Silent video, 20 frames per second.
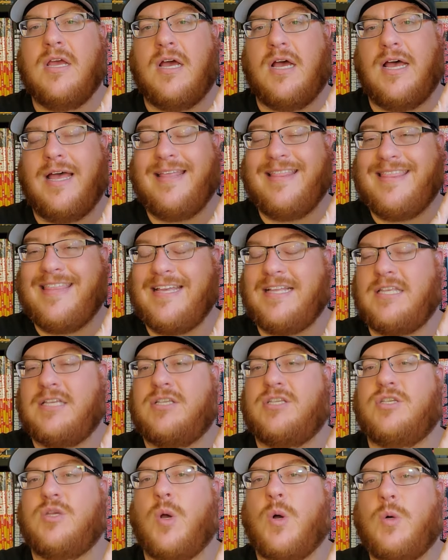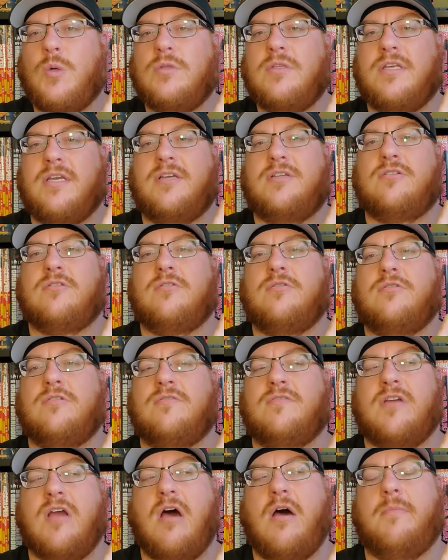I think this is only exclusive
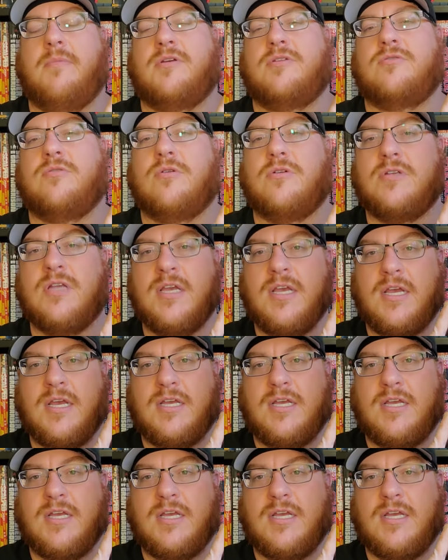to comic stores.